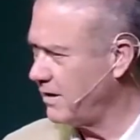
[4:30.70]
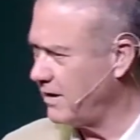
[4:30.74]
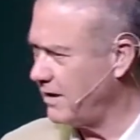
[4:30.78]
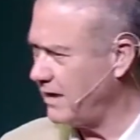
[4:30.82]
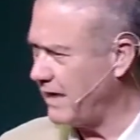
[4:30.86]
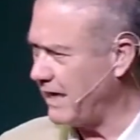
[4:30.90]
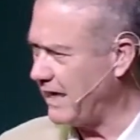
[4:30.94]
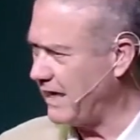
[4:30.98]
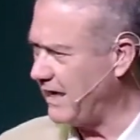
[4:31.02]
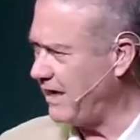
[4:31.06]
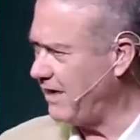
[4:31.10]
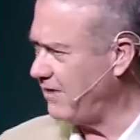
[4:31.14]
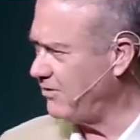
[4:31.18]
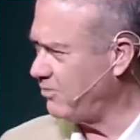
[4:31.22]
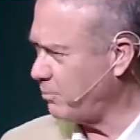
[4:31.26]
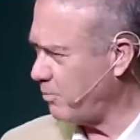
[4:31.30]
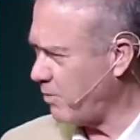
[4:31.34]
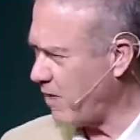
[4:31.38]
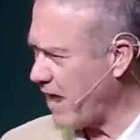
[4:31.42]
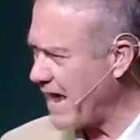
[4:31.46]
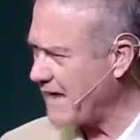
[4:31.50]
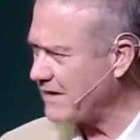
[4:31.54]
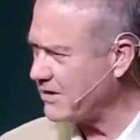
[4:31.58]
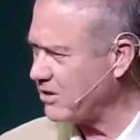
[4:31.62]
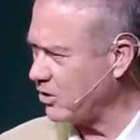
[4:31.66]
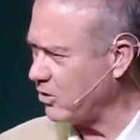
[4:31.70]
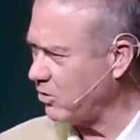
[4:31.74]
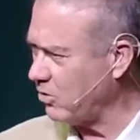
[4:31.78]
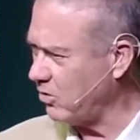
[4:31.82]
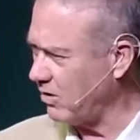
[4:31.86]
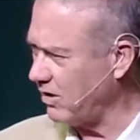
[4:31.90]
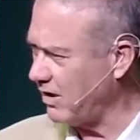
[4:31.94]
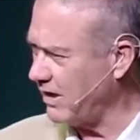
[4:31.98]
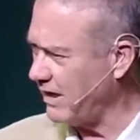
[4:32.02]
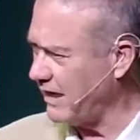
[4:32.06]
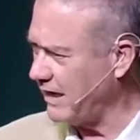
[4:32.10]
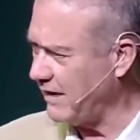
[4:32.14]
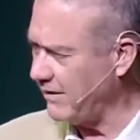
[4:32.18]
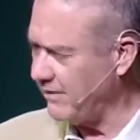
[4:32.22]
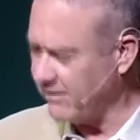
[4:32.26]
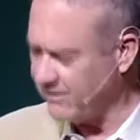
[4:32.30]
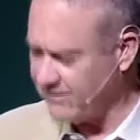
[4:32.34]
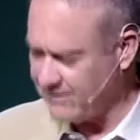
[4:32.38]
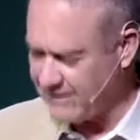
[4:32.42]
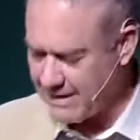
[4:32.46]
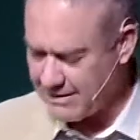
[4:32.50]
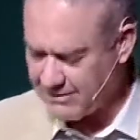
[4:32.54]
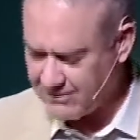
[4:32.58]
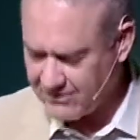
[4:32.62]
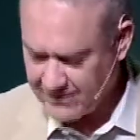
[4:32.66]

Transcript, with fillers: It's practical in the sense